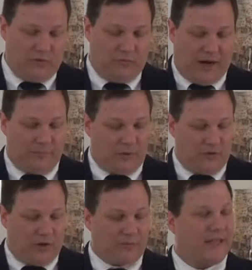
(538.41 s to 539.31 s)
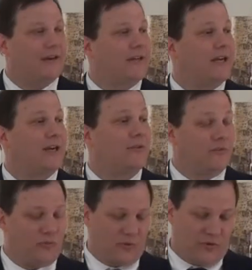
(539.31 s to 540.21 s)
who bop along without a care
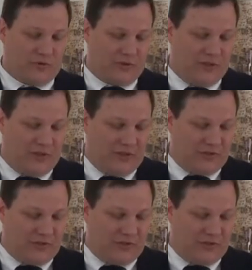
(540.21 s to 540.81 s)
in the world,